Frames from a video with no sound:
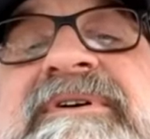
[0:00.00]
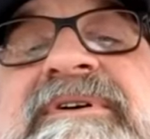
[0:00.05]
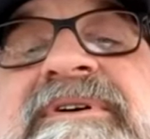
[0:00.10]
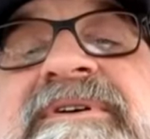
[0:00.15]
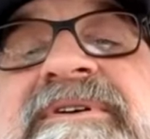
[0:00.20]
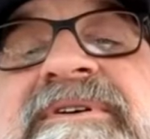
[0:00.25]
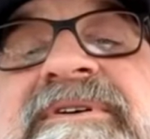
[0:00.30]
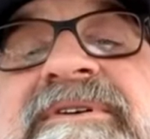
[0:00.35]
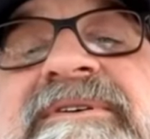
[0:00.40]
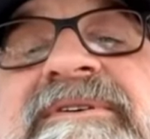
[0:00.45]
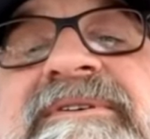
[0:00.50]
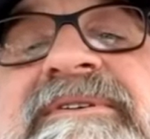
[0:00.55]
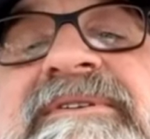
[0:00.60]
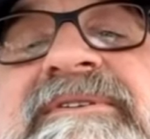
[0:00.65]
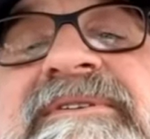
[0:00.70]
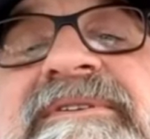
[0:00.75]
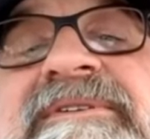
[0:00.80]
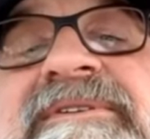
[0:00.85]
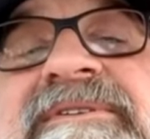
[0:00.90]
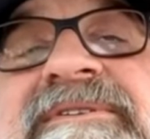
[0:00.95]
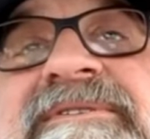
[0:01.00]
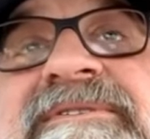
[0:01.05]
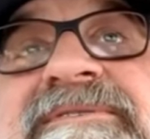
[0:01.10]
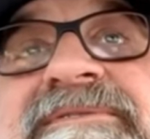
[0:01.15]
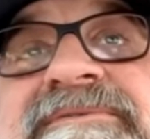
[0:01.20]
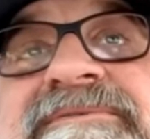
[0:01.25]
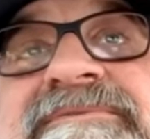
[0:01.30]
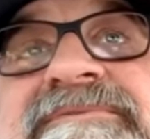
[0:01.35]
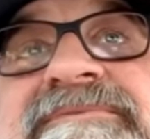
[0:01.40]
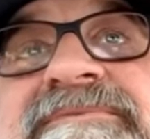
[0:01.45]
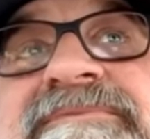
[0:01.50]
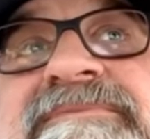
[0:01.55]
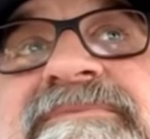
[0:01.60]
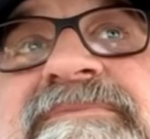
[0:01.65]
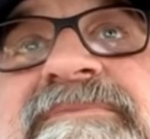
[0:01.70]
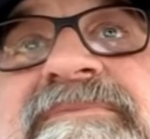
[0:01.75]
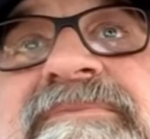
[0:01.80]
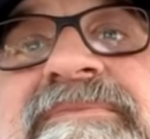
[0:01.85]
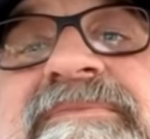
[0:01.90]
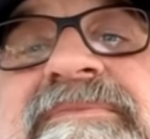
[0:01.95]
wage, which is not good.
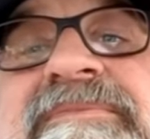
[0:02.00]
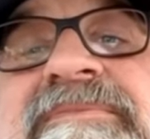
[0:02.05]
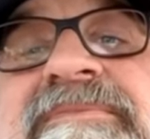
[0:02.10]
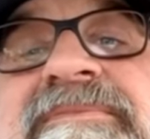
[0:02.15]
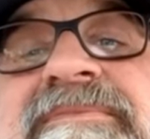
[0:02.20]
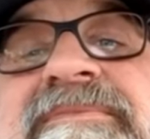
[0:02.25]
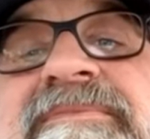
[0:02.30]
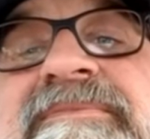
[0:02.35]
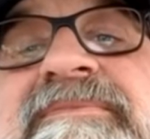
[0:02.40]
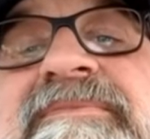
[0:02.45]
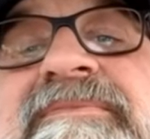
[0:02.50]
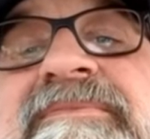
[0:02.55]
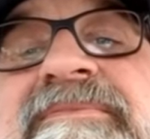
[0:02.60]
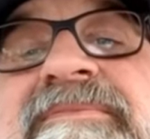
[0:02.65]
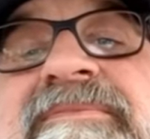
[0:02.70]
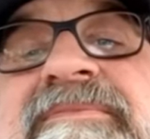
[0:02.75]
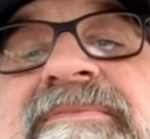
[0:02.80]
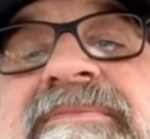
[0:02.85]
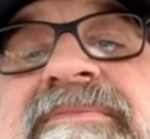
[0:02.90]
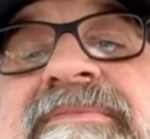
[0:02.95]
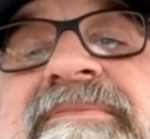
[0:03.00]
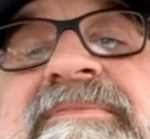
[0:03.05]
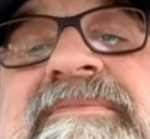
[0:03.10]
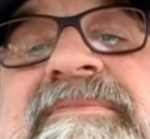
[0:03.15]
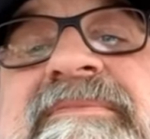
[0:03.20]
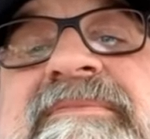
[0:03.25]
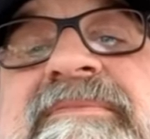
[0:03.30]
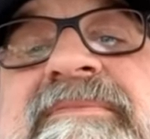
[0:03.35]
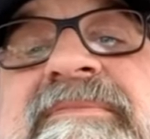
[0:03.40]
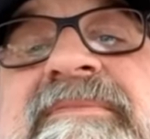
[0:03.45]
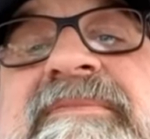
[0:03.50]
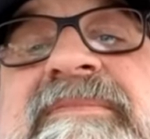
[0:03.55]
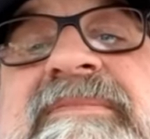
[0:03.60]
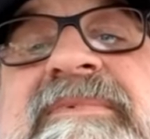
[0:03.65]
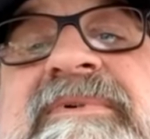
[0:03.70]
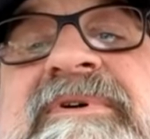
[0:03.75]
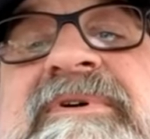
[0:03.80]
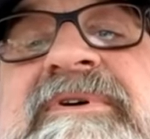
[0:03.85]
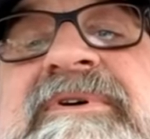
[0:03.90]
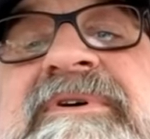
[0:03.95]
You're talking about the middle class, blue and
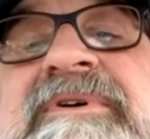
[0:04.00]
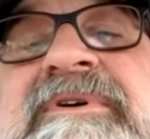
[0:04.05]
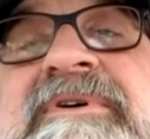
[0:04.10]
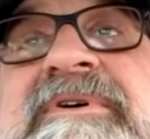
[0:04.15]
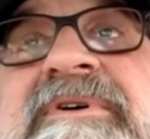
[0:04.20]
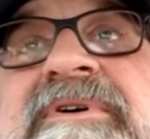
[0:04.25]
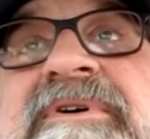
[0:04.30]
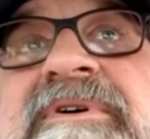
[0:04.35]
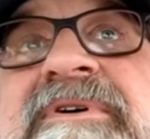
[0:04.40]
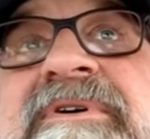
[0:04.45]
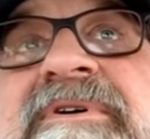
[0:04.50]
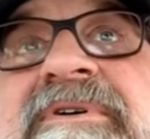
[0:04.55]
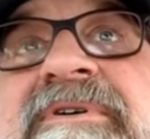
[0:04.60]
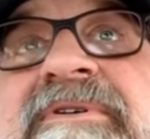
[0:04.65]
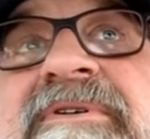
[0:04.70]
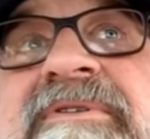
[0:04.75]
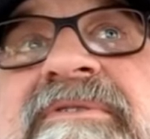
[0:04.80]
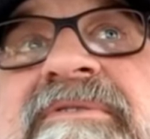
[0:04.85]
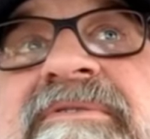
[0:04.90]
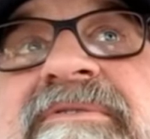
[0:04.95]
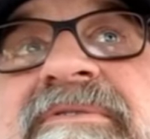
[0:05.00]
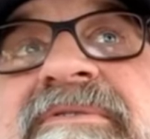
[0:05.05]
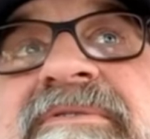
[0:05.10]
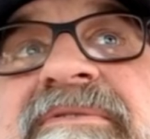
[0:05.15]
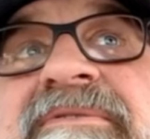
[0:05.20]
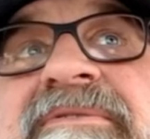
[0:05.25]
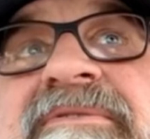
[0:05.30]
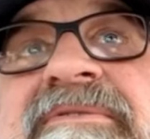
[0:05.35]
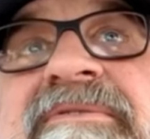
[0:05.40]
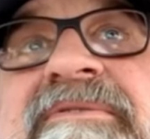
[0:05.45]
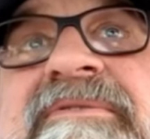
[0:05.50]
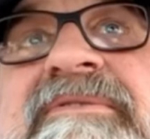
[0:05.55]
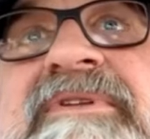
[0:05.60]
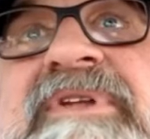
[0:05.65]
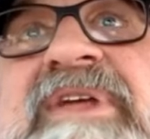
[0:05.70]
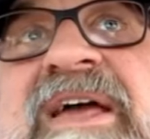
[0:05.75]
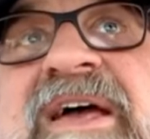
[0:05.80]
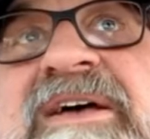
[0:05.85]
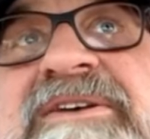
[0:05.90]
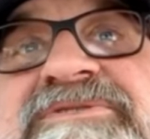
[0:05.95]
white collar workers in the
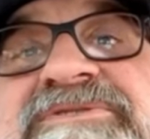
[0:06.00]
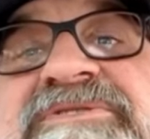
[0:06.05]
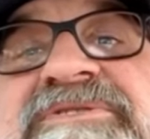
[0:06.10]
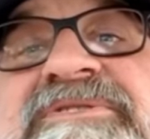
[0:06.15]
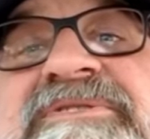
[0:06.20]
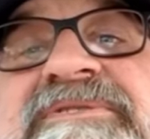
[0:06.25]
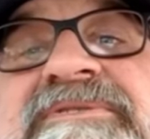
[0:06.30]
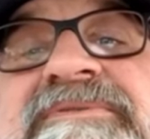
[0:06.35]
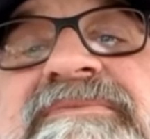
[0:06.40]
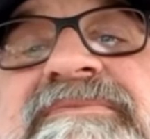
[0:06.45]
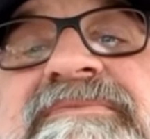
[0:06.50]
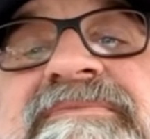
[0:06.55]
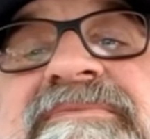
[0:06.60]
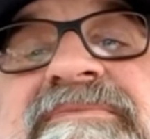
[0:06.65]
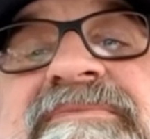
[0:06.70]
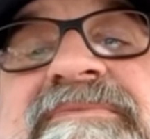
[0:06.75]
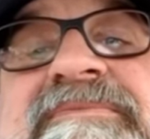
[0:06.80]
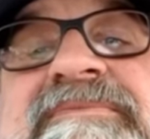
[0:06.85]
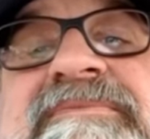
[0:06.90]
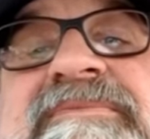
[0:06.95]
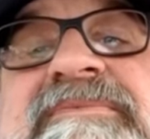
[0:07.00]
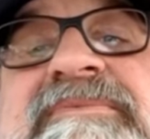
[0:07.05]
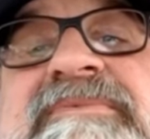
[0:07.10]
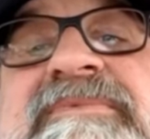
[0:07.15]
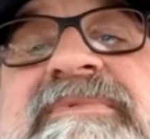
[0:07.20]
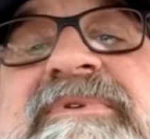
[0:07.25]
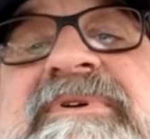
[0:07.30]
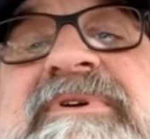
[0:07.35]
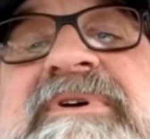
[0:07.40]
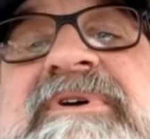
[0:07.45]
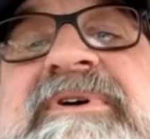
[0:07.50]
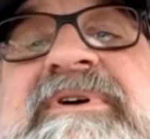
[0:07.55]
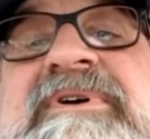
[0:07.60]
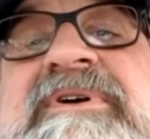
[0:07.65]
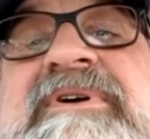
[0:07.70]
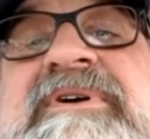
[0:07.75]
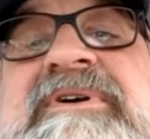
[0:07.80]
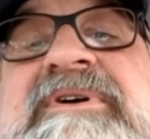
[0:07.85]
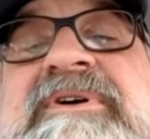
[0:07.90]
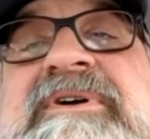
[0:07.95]
middle of it all. Not the
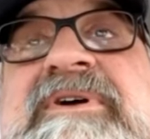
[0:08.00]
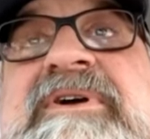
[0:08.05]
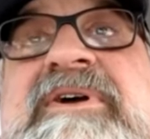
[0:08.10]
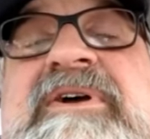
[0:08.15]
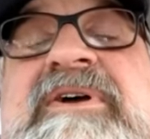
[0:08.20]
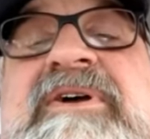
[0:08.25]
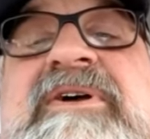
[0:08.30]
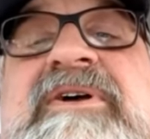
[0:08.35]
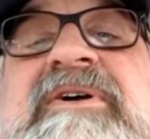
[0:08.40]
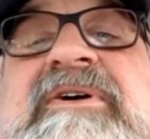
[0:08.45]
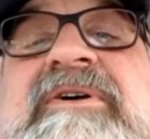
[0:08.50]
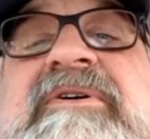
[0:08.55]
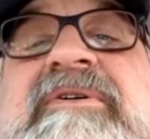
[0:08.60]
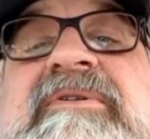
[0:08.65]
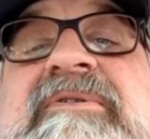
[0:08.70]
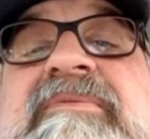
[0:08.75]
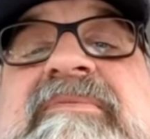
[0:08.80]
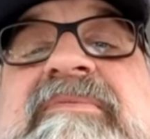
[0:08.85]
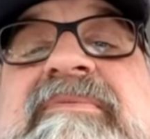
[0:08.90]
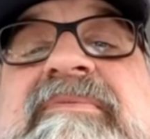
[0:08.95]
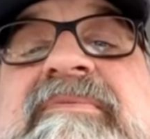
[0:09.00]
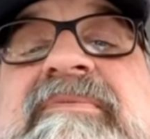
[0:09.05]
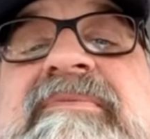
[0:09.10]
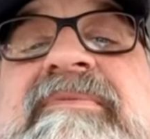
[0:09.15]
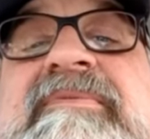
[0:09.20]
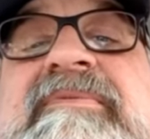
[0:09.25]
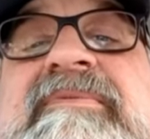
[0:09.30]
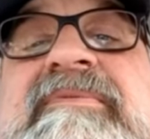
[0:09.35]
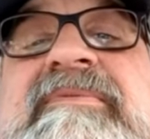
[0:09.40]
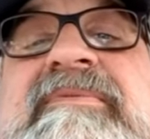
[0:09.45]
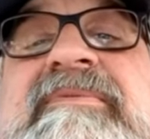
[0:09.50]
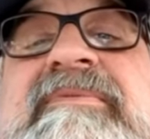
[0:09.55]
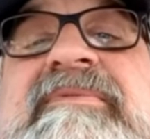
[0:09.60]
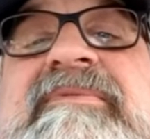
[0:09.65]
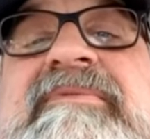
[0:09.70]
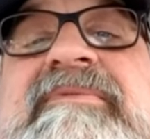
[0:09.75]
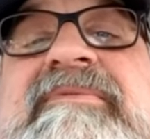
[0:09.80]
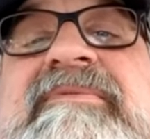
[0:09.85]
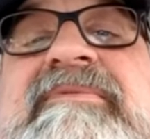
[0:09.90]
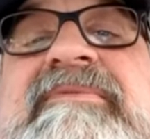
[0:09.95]
minimum wage, but the middle class
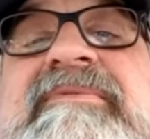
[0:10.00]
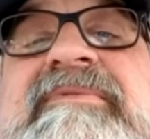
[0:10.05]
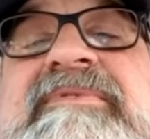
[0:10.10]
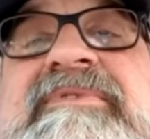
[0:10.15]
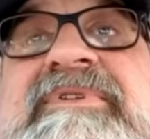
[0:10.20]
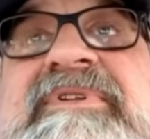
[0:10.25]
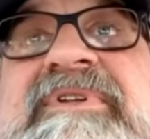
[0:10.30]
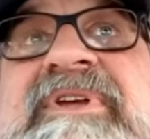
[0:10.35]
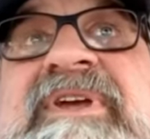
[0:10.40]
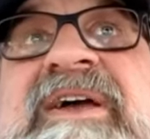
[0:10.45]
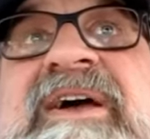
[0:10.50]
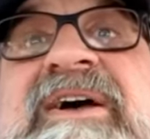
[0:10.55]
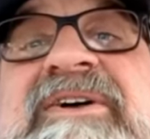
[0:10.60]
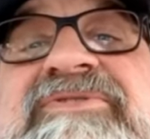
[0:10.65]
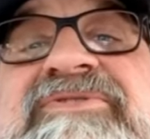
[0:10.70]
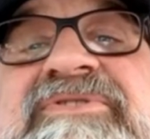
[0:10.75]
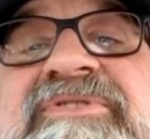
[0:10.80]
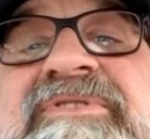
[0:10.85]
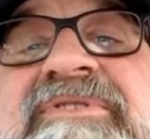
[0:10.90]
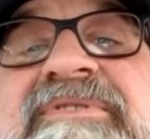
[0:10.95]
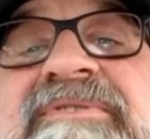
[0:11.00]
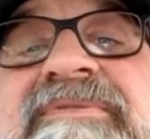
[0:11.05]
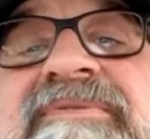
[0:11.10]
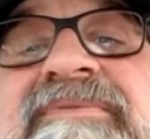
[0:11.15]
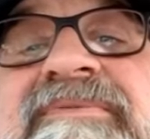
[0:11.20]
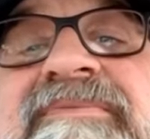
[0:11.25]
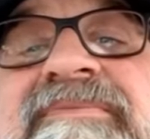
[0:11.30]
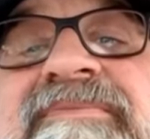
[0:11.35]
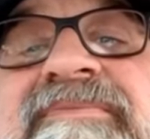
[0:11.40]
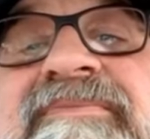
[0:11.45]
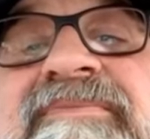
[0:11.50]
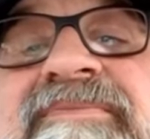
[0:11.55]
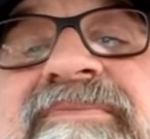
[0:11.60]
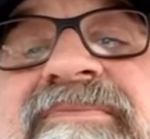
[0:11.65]
workers that need to make 50, 40,